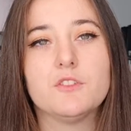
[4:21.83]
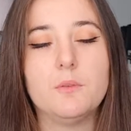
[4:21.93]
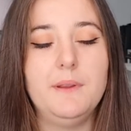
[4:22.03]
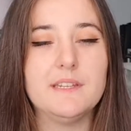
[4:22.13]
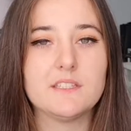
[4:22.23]
So
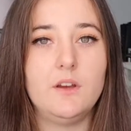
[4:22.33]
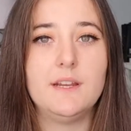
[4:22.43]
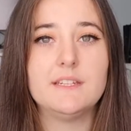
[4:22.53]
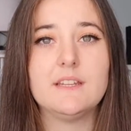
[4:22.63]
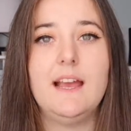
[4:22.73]
we
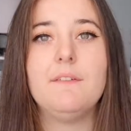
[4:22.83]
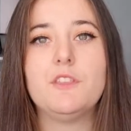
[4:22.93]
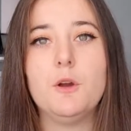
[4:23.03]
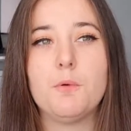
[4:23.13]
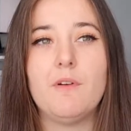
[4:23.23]
decided to have
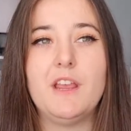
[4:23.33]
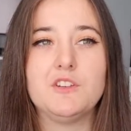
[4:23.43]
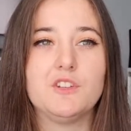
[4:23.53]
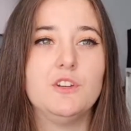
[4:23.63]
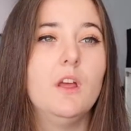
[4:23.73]
the
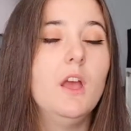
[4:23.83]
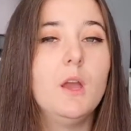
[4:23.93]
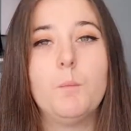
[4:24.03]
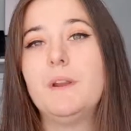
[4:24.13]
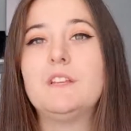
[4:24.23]
operation
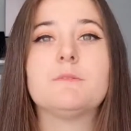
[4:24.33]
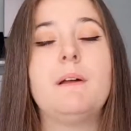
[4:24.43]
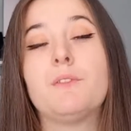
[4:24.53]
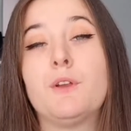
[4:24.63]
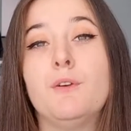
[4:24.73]
when he was
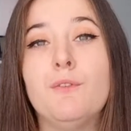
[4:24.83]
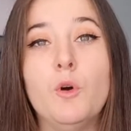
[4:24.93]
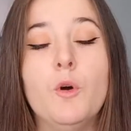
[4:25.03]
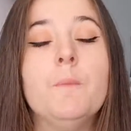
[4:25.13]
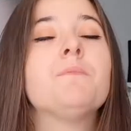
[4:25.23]
about 3 or
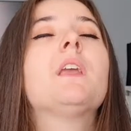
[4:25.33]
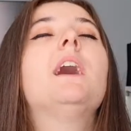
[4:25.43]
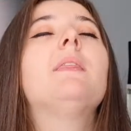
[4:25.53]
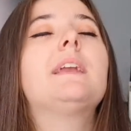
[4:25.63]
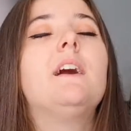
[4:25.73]
4,
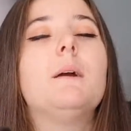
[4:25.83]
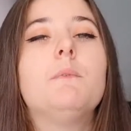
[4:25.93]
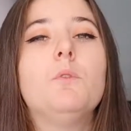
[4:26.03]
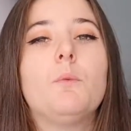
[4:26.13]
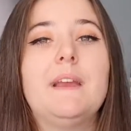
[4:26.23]
and they cut him
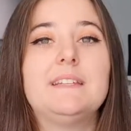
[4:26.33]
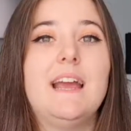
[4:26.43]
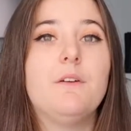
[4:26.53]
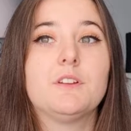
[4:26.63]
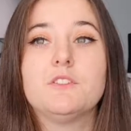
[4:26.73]
all the way
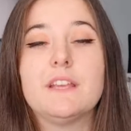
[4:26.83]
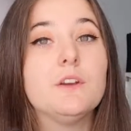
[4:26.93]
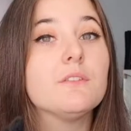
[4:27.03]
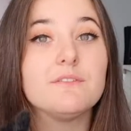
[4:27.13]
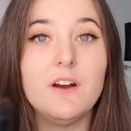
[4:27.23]
down because they
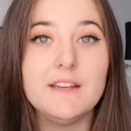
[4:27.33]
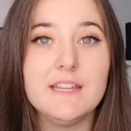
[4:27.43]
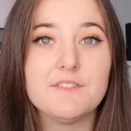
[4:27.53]
couldn't find it.